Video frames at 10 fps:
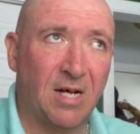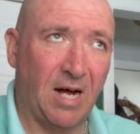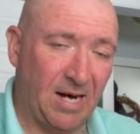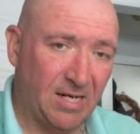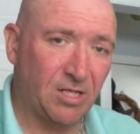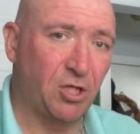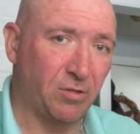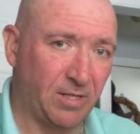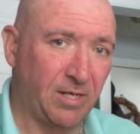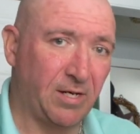
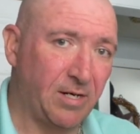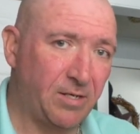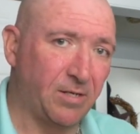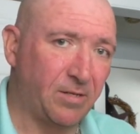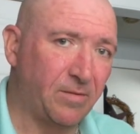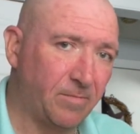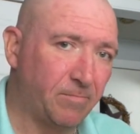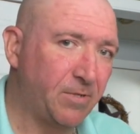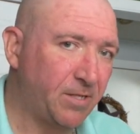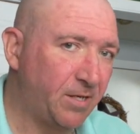Actually, under a
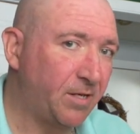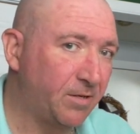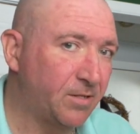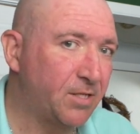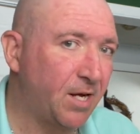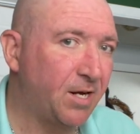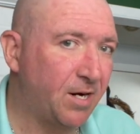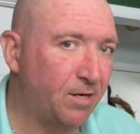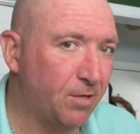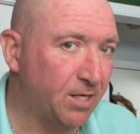particular state
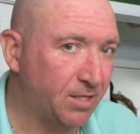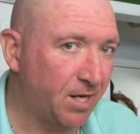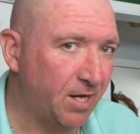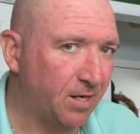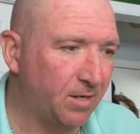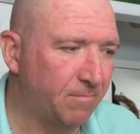R S A,